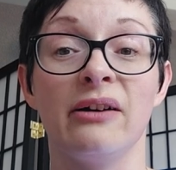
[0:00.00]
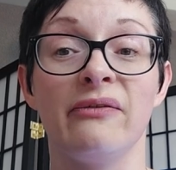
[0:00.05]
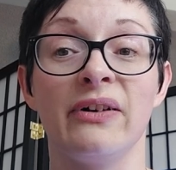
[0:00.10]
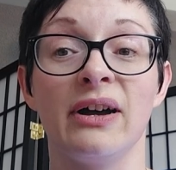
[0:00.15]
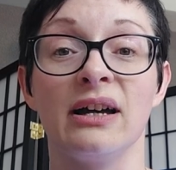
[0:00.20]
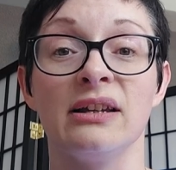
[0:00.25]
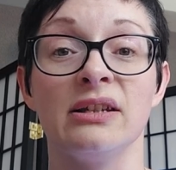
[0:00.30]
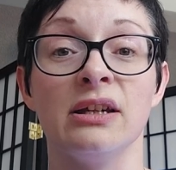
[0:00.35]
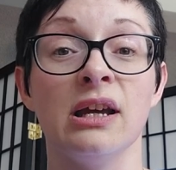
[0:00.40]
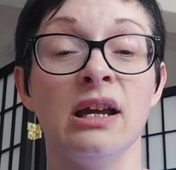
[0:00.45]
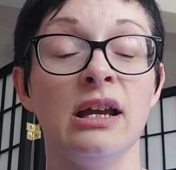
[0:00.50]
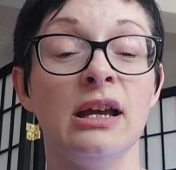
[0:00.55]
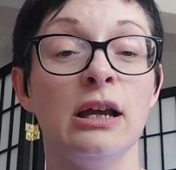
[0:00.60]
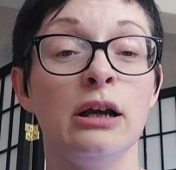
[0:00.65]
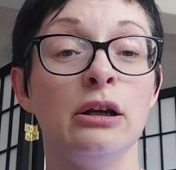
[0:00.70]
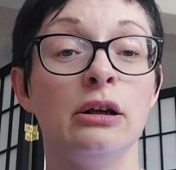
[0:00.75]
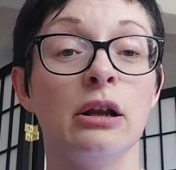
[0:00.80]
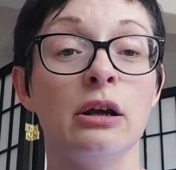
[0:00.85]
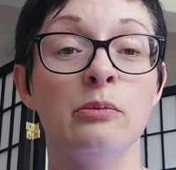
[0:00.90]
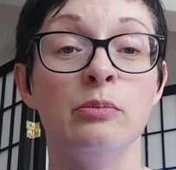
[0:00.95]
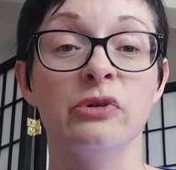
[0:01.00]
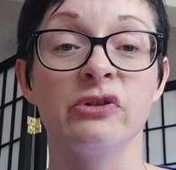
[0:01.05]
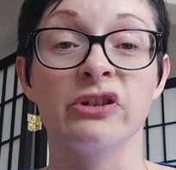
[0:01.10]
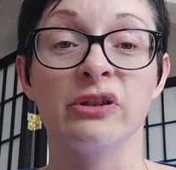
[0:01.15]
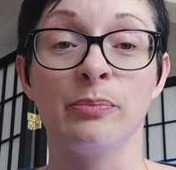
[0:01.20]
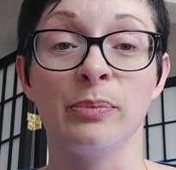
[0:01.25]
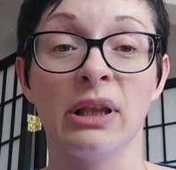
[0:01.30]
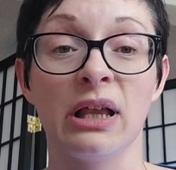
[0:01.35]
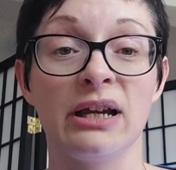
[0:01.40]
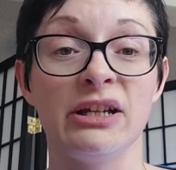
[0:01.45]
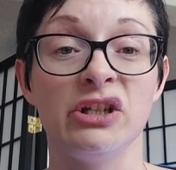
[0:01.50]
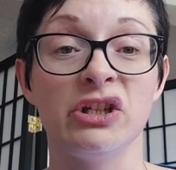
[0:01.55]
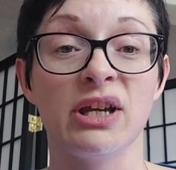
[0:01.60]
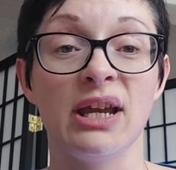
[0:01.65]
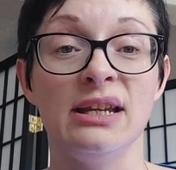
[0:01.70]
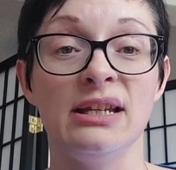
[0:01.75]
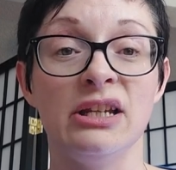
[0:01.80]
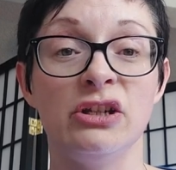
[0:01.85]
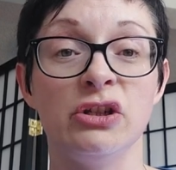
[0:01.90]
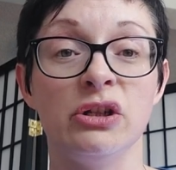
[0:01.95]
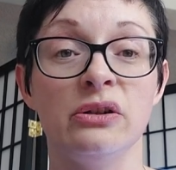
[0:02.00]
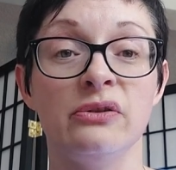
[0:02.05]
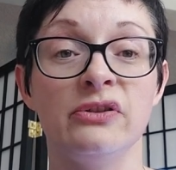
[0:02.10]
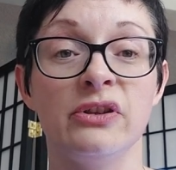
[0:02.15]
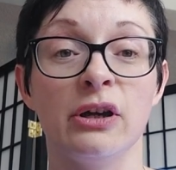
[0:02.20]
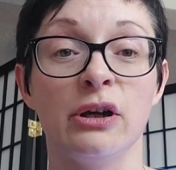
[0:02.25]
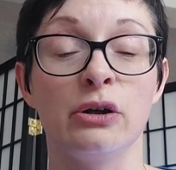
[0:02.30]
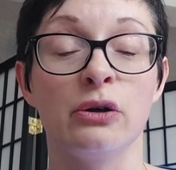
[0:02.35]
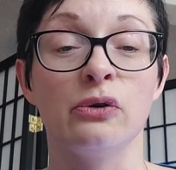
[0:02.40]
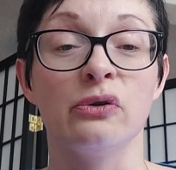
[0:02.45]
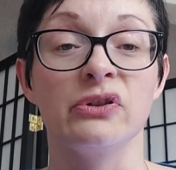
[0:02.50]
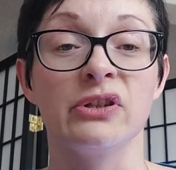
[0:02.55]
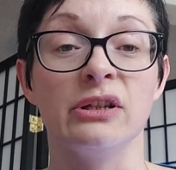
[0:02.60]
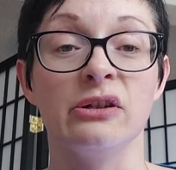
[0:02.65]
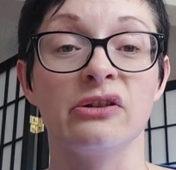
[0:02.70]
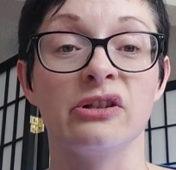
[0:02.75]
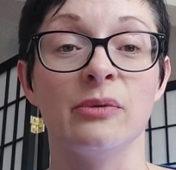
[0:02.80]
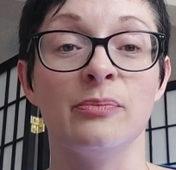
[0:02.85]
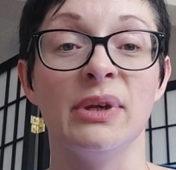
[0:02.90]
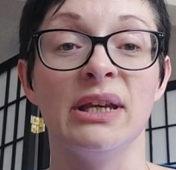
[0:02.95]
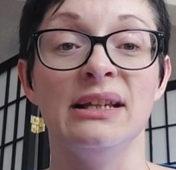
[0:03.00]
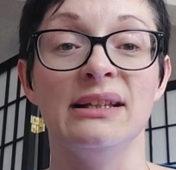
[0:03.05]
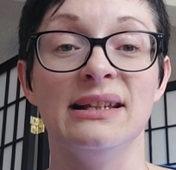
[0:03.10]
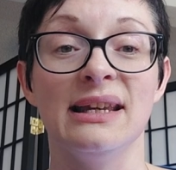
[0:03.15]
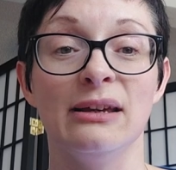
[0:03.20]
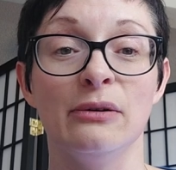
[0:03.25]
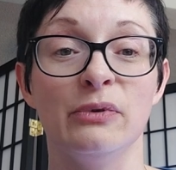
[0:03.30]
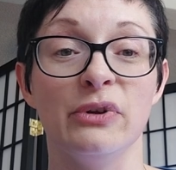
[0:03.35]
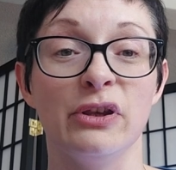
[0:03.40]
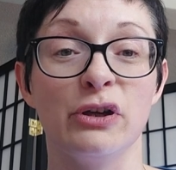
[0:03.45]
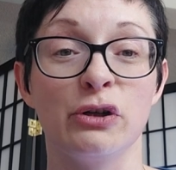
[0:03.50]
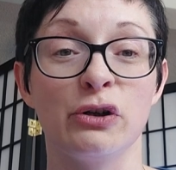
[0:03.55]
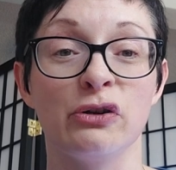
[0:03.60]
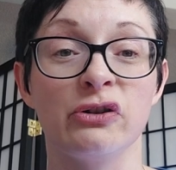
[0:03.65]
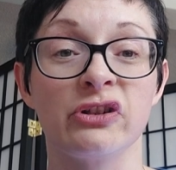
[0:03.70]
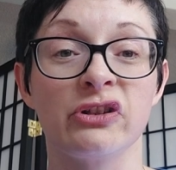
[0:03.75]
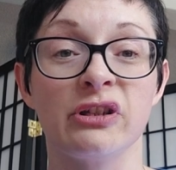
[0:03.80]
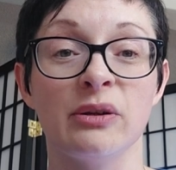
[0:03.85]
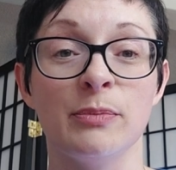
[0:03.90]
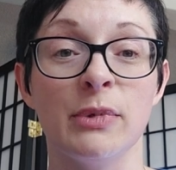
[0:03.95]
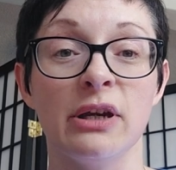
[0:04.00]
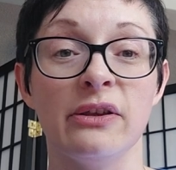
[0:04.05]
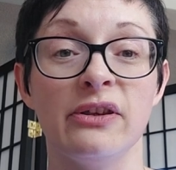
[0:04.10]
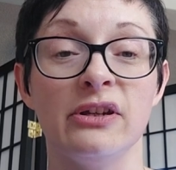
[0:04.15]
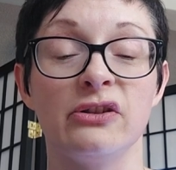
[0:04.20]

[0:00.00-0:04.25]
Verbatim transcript: I've had global supply chain issues that are causing us a big deal with a customer